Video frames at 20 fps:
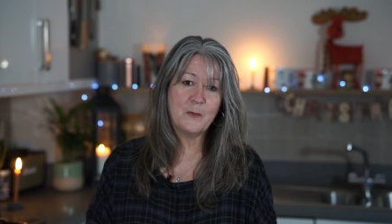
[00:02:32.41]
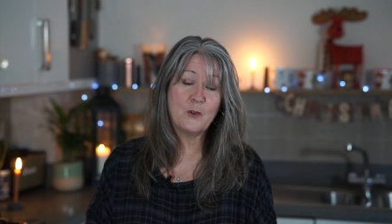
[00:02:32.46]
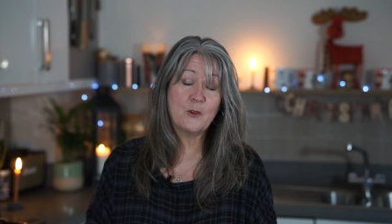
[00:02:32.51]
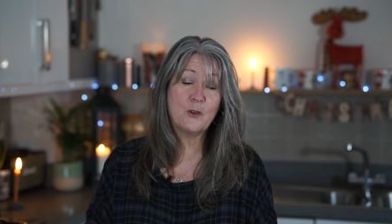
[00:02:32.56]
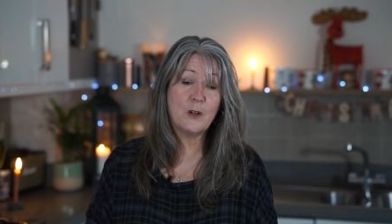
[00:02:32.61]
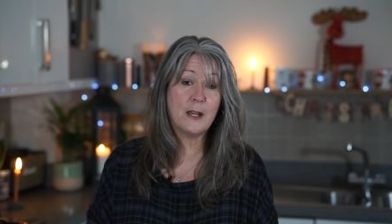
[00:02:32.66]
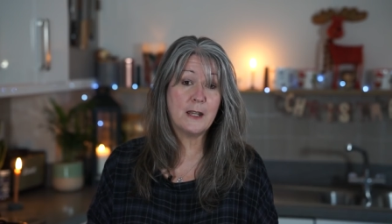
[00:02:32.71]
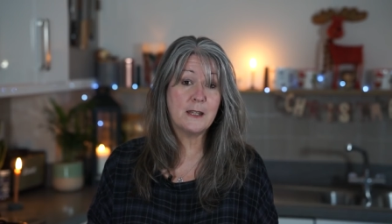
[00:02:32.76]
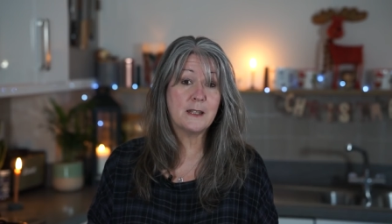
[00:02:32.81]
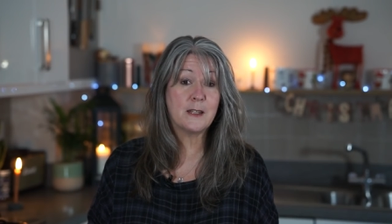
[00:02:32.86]

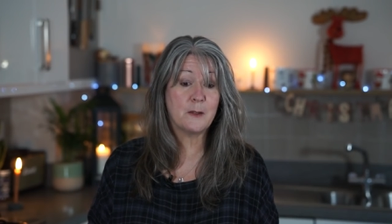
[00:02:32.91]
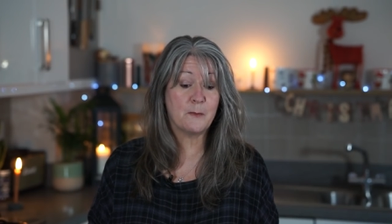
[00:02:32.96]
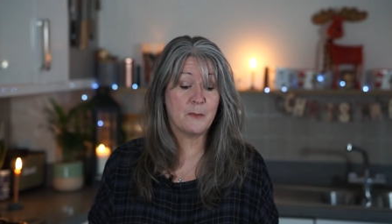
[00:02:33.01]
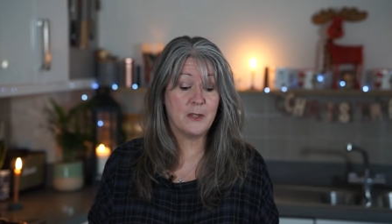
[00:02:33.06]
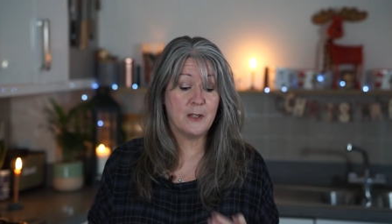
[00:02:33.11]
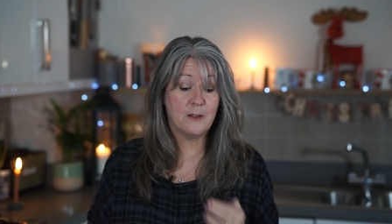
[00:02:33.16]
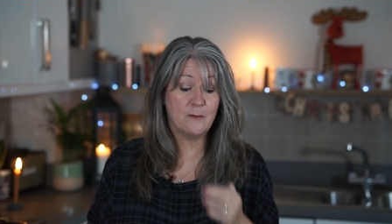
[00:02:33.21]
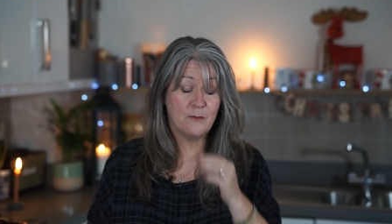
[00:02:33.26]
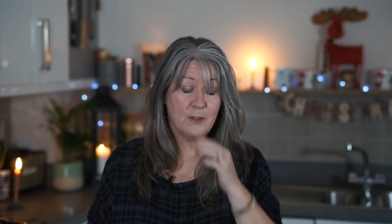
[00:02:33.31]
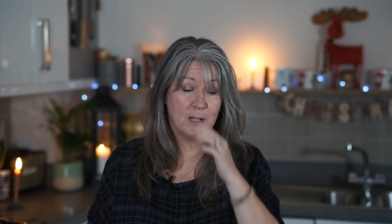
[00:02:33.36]
create
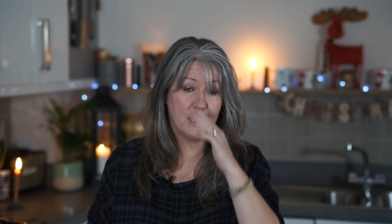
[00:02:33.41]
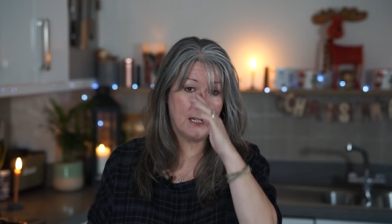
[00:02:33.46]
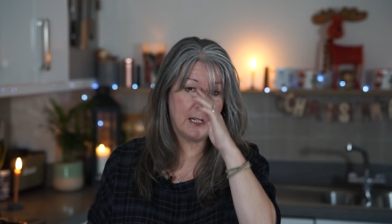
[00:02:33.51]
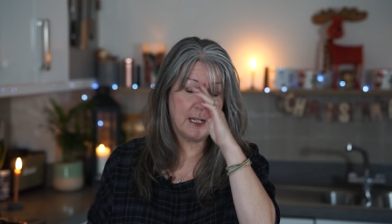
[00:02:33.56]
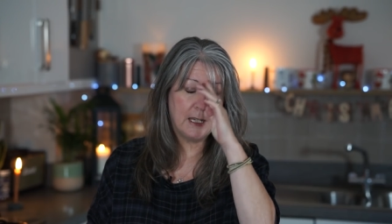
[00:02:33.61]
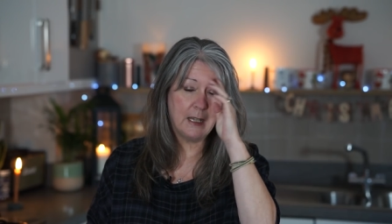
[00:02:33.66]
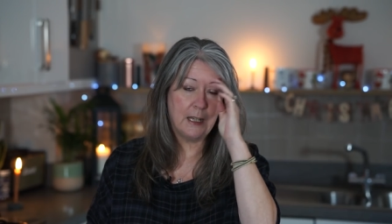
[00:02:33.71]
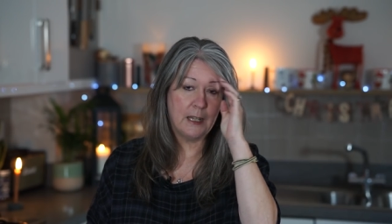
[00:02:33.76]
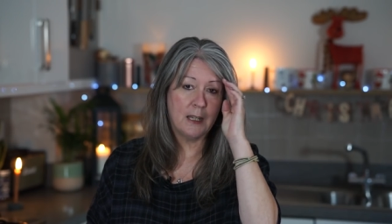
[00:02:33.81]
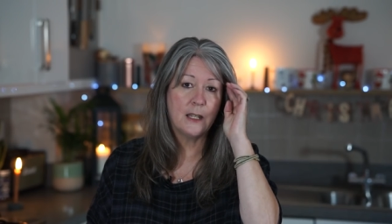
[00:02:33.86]
something
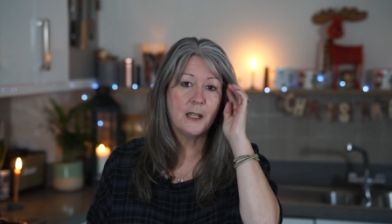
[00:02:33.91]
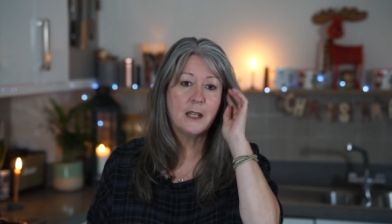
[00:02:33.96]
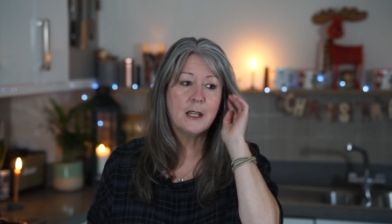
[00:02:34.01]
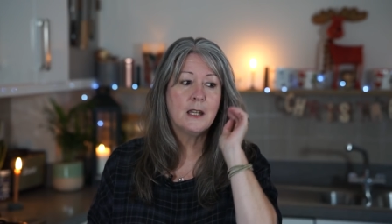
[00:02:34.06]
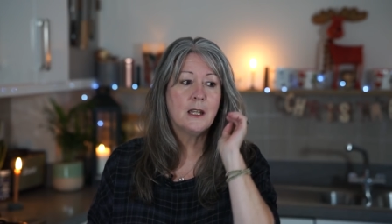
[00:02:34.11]
really